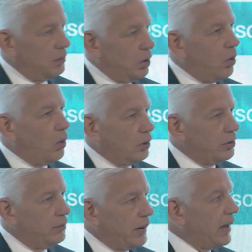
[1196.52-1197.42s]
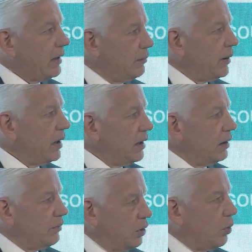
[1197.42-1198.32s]
gold, buying
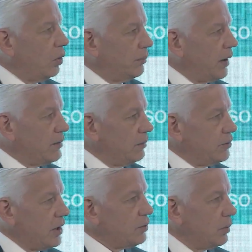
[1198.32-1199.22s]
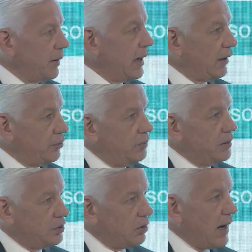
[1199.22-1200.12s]
of gold by central banks? You've
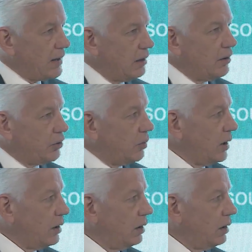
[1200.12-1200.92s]
been tracking this quite